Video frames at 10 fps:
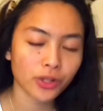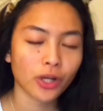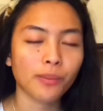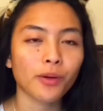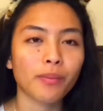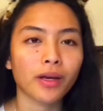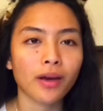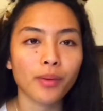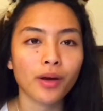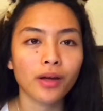makeup
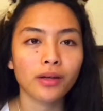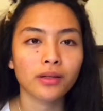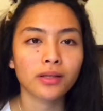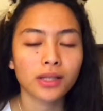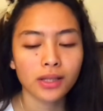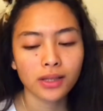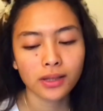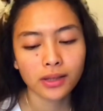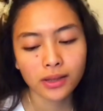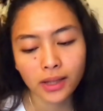on
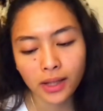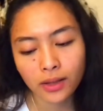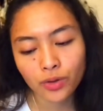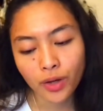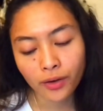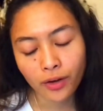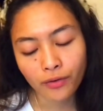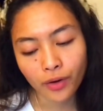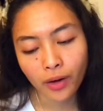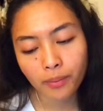and try to cover
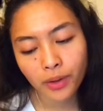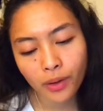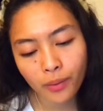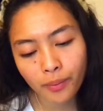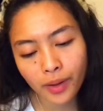it up, you know, but